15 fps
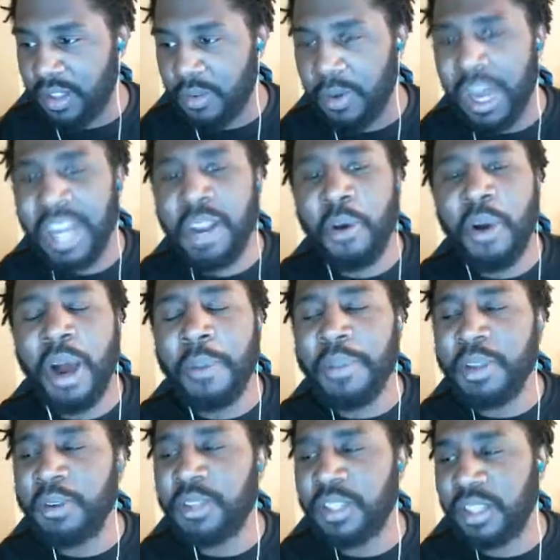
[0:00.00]
Well, I know where
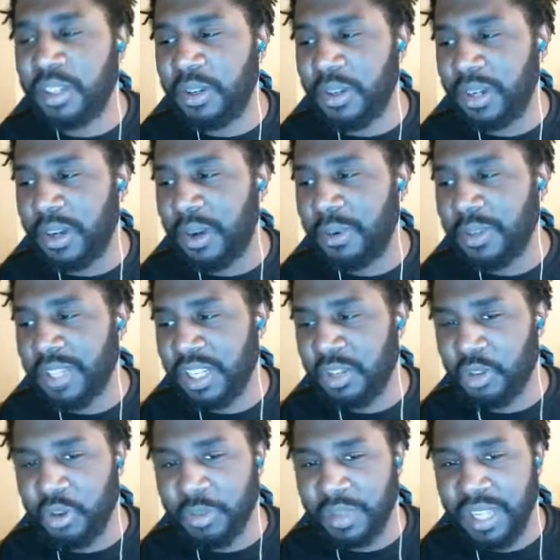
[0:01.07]
I'm used to going. I won't say
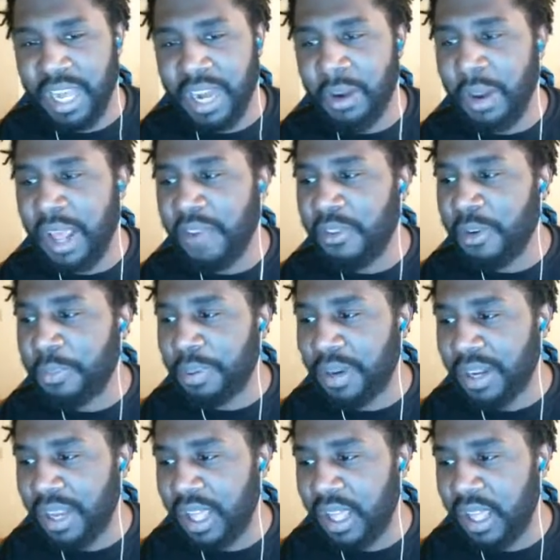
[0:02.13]
normally. I don't ever
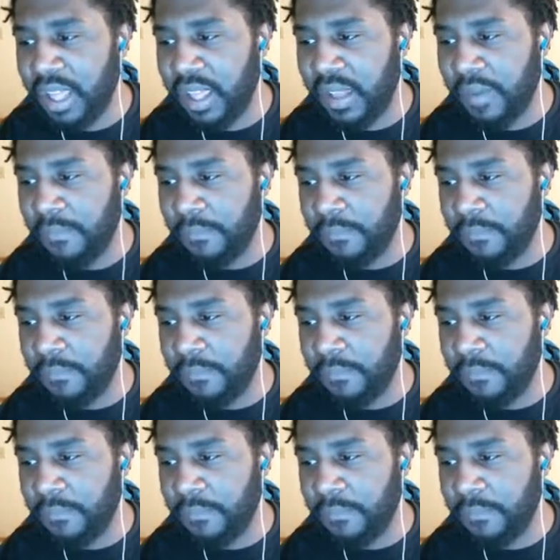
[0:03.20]
play.